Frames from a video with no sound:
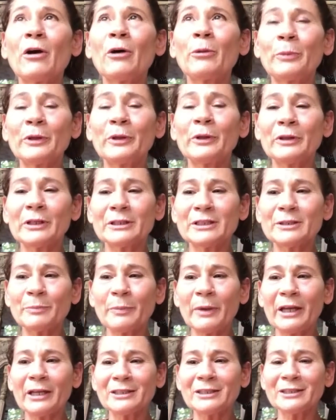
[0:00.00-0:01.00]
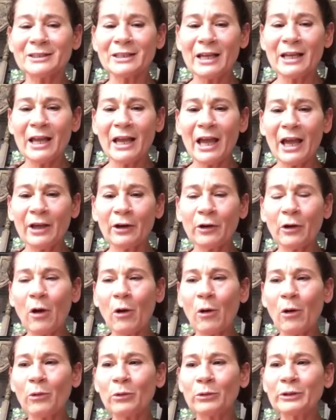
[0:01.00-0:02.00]
open the space and
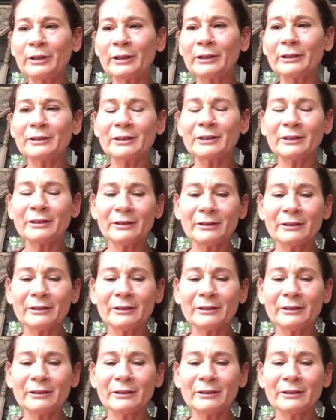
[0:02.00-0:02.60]
hold it.